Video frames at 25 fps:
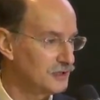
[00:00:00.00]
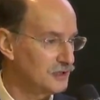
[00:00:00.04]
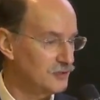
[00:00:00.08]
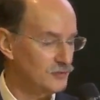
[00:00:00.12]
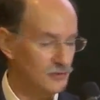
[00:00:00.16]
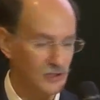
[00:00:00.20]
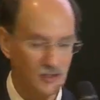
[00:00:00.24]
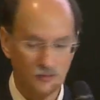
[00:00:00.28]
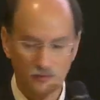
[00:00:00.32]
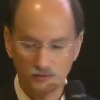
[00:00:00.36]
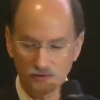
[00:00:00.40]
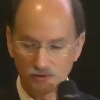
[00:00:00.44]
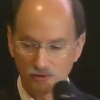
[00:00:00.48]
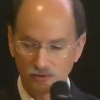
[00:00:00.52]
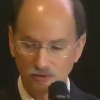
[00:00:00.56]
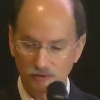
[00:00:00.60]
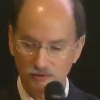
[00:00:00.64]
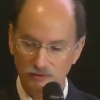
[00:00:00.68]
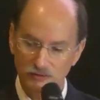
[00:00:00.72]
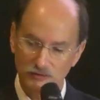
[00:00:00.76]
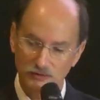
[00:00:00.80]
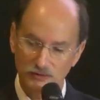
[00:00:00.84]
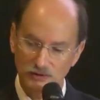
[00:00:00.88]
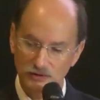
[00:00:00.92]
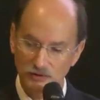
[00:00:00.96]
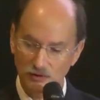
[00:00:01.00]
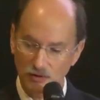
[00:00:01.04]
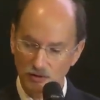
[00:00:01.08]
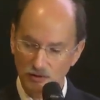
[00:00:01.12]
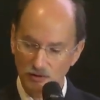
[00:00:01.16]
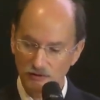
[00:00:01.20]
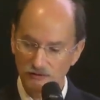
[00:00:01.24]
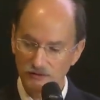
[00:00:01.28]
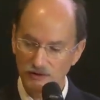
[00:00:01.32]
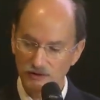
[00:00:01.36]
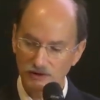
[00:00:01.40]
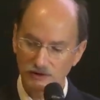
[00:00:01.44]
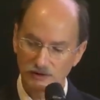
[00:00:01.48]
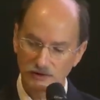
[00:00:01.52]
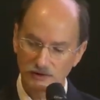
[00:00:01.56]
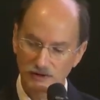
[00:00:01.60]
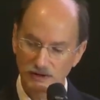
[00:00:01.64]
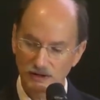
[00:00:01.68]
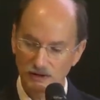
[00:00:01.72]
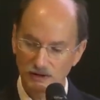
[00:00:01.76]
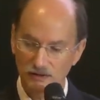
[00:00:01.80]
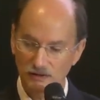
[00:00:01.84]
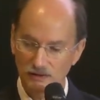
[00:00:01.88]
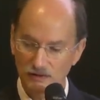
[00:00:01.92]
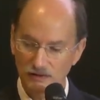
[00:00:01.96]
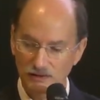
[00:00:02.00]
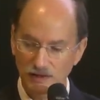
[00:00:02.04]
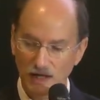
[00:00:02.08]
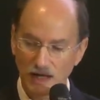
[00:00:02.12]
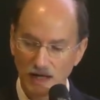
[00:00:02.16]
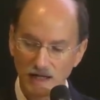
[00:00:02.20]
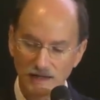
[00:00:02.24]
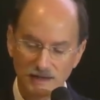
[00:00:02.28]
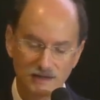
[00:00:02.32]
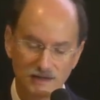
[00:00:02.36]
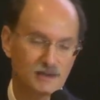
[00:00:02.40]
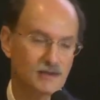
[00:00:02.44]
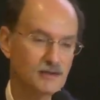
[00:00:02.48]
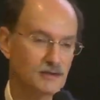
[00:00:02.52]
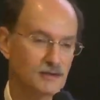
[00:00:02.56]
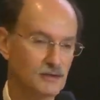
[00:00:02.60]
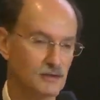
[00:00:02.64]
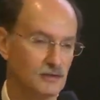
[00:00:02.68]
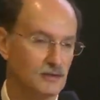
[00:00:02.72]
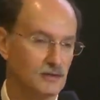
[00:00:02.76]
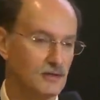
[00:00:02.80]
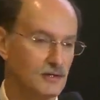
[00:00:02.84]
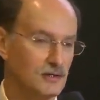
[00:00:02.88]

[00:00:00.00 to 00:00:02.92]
And we're able to look at all of the, the dots here